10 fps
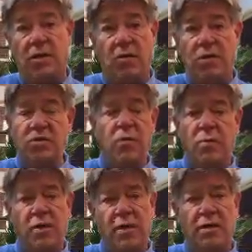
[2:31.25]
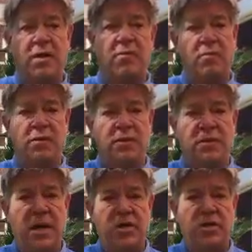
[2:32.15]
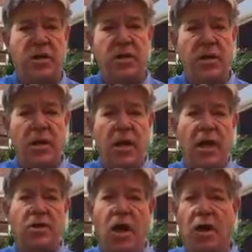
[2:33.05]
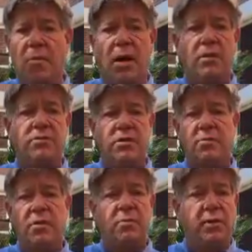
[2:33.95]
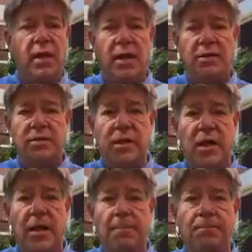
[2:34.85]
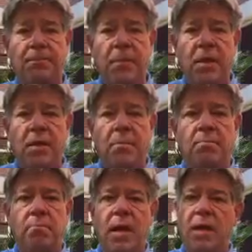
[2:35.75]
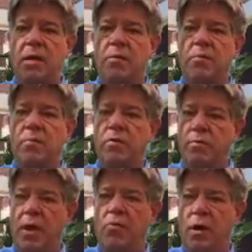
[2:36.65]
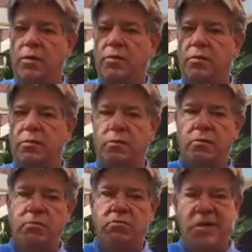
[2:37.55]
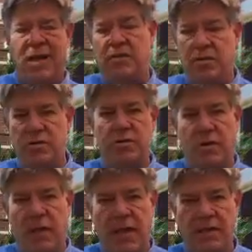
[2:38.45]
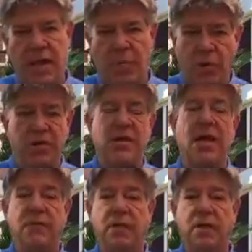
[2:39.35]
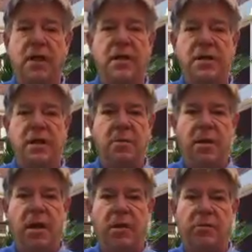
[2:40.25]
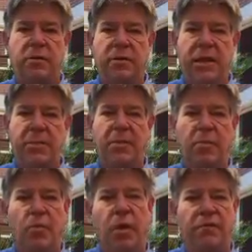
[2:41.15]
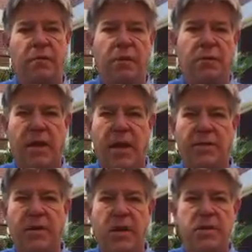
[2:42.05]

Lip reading: So we just want to bring that to everyone's attention and talk about some of the plants that you may want to not use in your landscape, or just have a little idea about, keep them away from the plant.